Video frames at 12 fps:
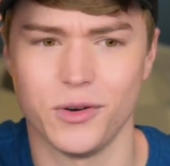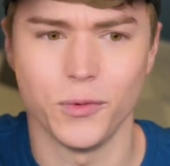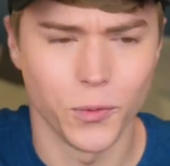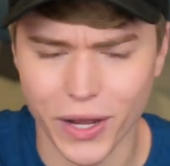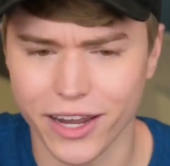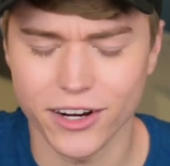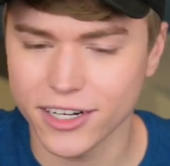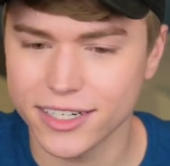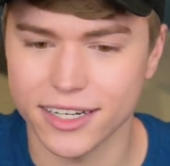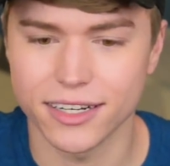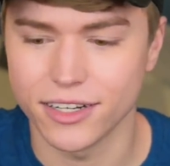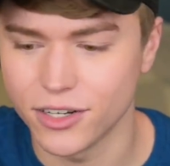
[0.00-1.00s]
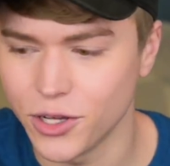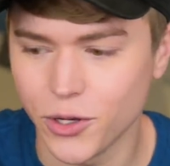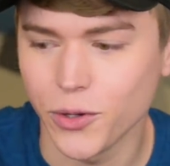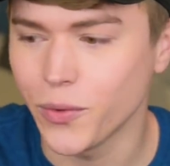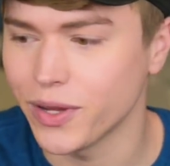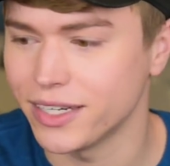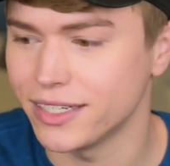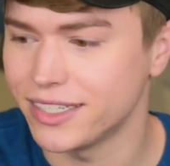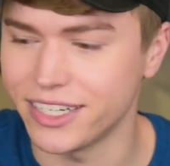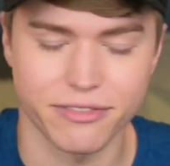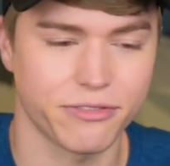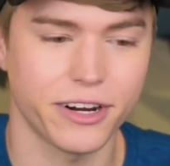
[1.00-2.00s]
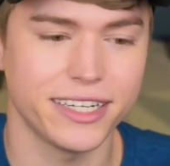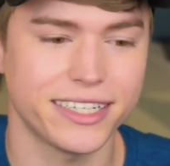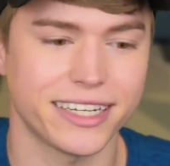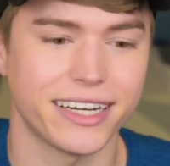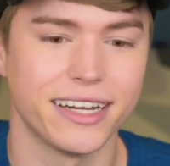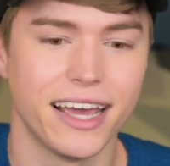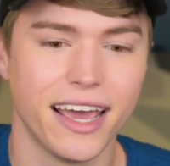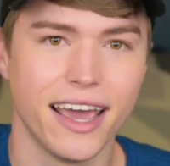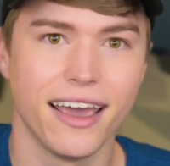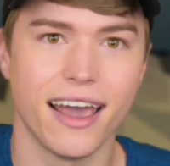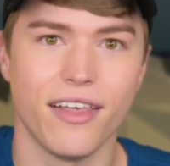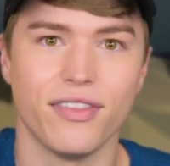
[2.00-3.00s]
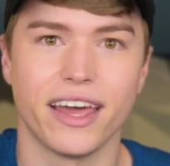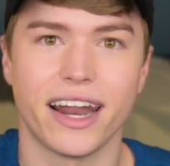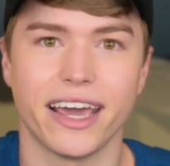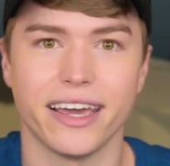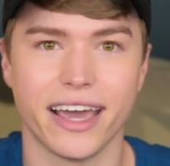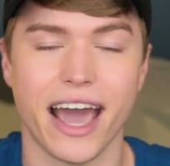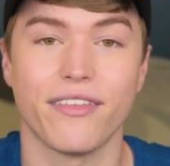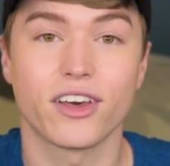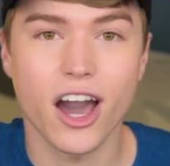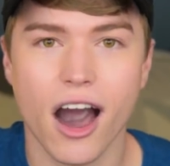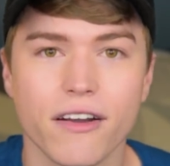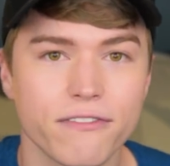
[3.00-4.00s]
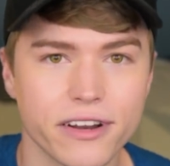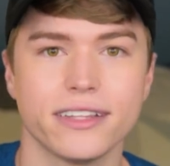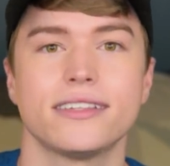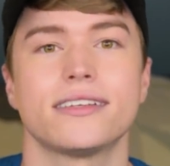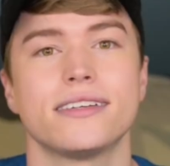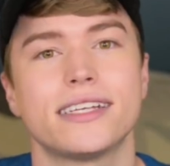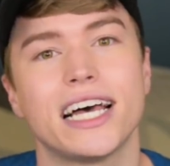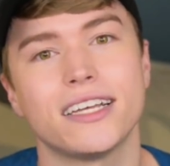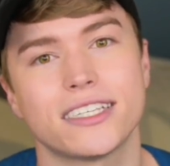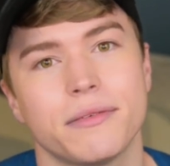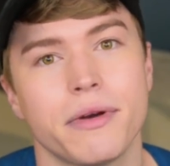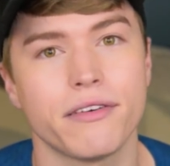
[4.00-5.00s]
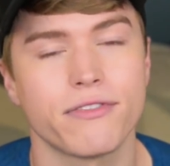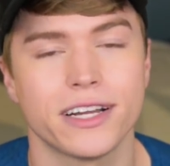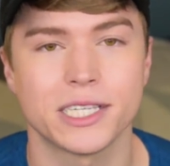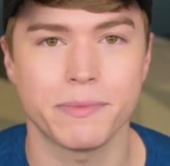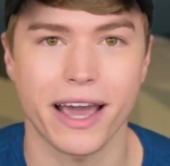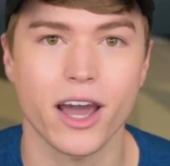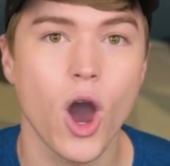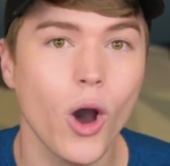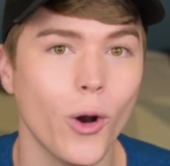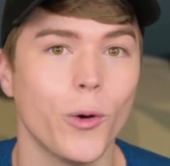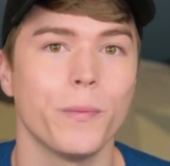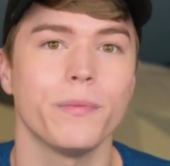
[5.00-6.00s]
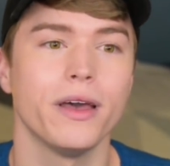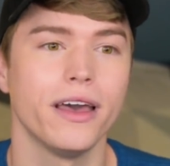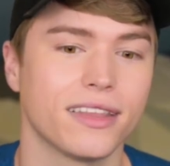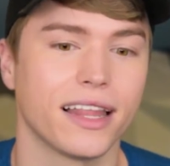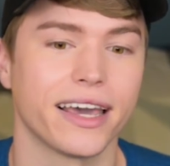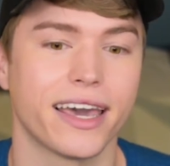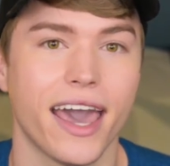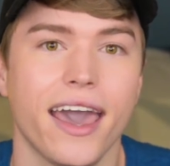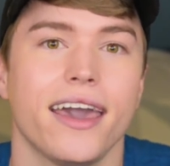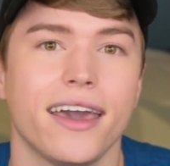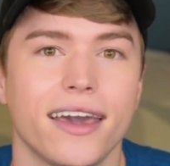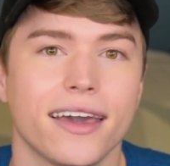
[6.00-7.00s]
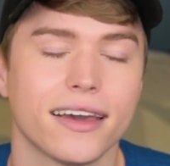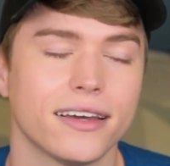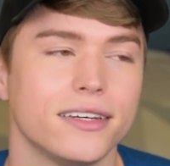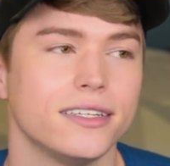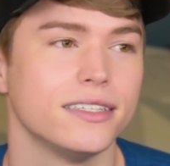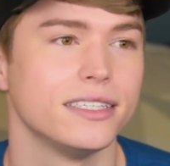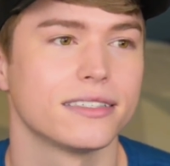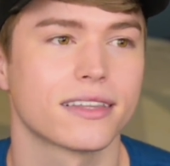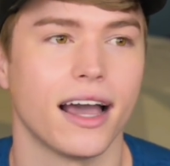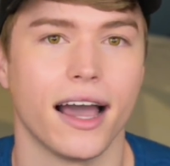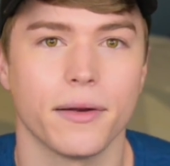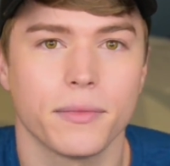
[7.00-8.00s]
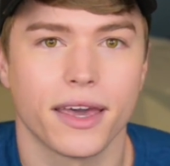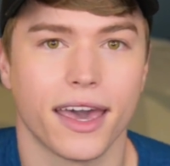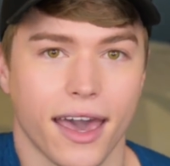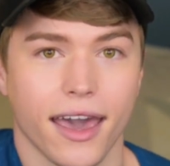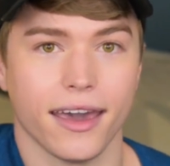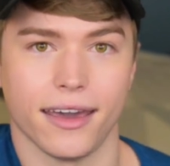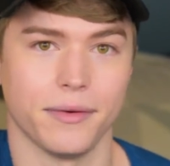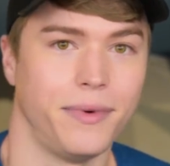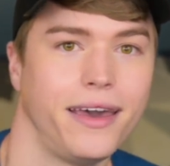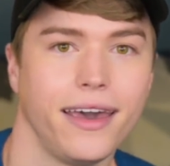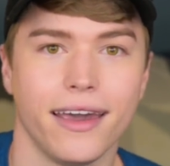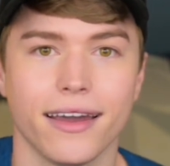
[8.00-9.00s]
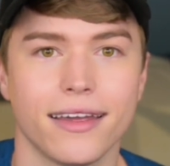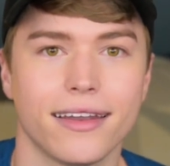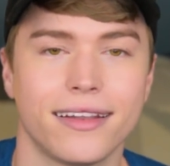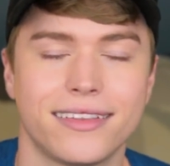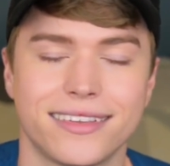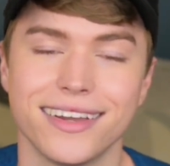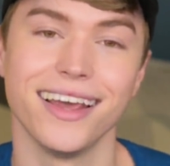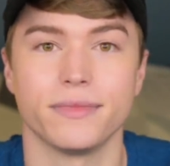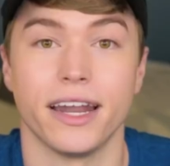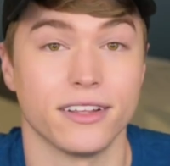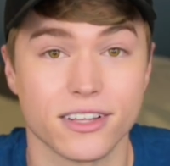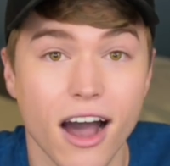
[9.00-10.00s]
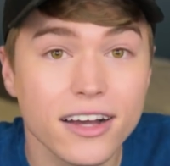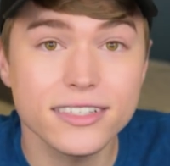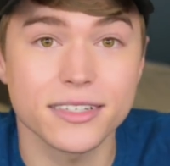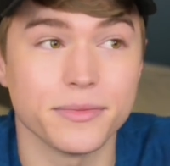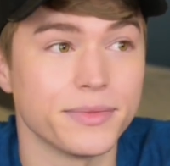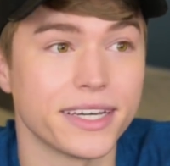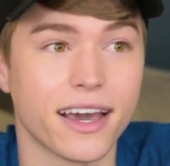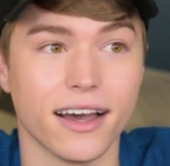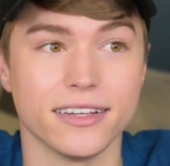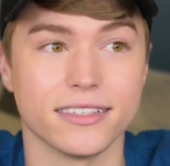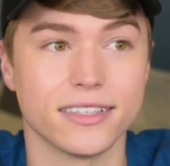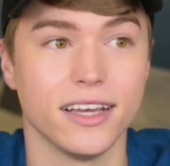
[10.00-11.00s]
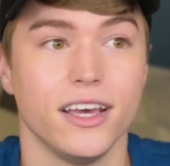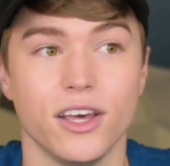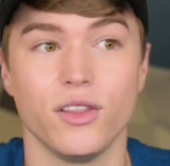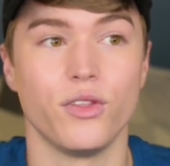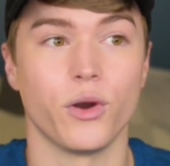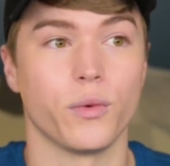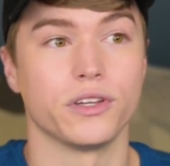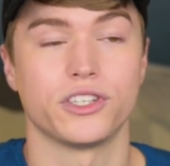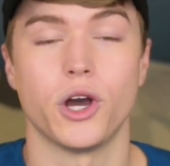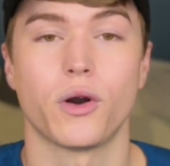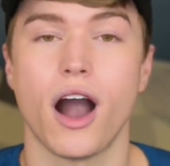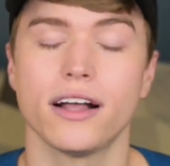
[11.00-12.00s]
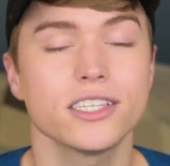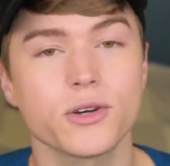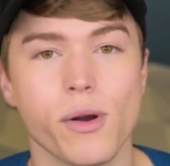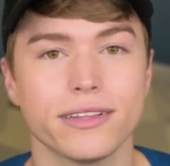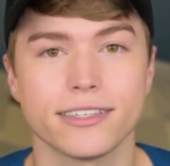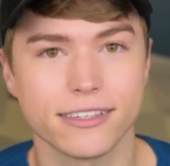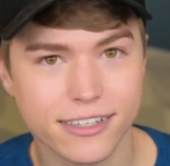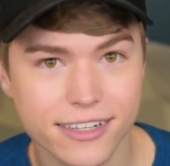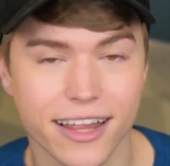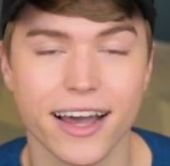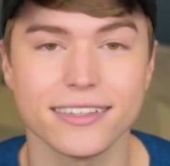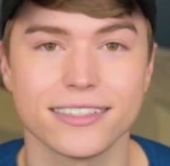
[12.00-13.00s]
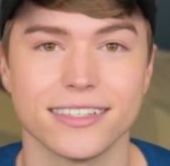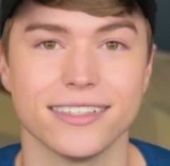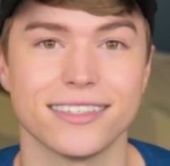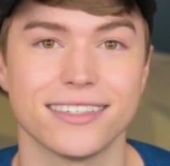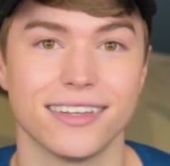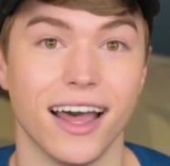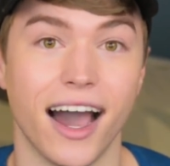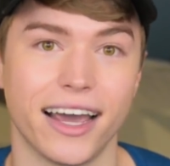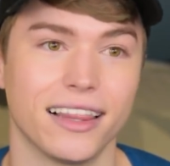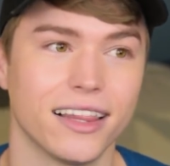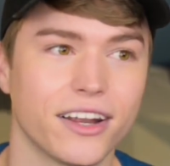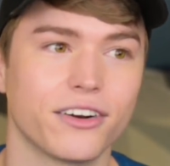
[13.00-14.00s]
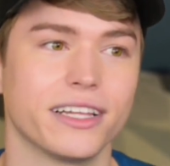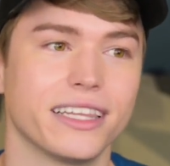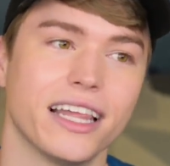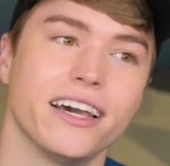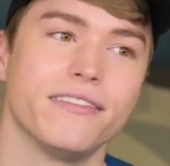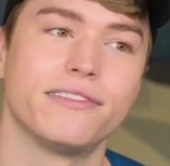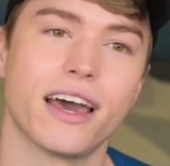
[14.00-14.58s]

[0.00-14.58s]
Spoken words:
weird and new and different. And then I had the confidence to tell some of my friends back home, like, hey, I'm gay, man. And it's awesome because there was no consequences to that since I literally lived